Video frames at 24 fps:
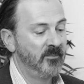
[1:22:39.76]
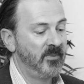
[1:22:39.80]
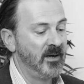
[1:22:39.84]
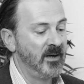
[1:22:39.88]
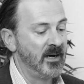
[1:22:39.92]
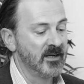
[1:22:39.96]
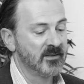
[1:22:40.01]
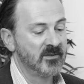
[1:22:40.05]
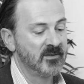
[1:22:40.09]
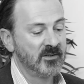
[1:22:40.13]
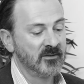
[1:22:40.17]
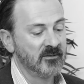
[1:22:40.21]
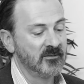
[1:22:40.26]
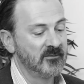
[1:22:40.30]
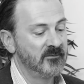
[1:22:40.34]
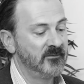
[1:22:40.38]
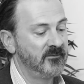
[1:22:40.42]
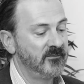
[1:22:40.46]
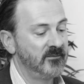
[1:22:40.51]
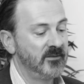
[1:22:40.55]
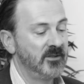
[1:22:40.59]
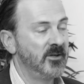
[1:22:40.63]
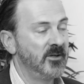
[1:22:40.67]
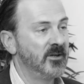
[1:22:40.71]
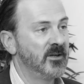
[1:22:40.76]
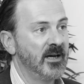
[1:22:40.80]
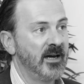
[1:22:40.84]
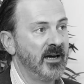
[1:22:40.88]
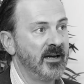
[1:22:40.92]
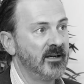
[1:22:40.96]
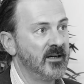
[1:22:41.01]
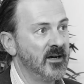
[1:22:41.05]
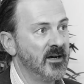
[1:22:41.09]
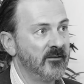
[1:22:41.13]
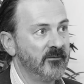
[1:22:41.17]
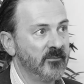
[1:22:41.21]
parts of
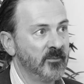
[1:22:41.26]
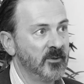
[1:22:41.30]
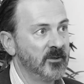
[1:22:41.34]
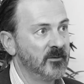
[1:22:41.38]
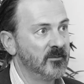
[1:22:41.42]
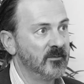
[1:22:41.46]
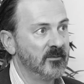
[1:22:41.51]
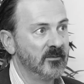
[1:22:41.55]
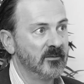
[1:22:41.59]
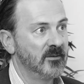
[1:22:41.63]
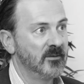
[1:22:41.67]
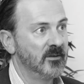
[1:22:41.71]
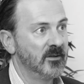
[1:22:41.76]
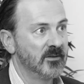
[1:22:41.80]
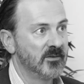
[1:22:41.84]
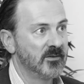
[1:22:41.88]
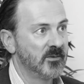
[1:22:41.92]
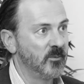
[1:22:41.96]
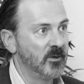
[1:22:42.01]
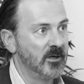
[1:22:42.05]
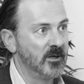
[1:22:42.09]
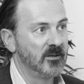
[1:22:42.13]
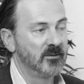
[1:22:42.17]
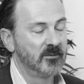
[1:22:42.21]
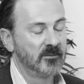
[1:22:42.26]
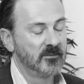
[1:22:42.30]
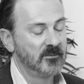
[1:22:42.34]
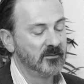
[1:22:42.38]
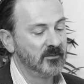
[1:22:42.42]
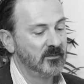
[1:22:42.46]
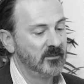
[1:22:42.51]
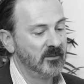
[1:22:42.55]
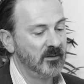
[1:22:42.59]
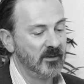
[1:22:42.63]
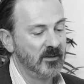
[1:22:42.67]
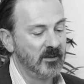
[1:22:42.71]
UK government as well.
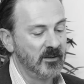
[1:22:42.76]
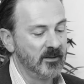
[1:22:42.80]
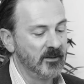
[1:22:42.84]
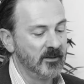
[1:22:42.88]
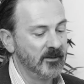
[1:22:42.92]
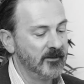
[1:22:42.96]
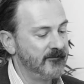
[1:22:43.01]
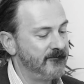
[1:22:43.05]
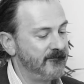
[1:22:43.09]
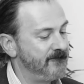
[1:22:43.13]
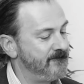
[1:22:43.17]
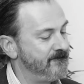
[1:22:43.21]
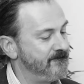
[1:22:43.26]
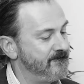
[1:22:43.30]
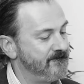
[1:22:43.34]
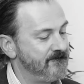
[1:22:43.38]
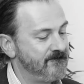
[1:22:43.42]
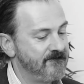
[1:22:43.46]
Um,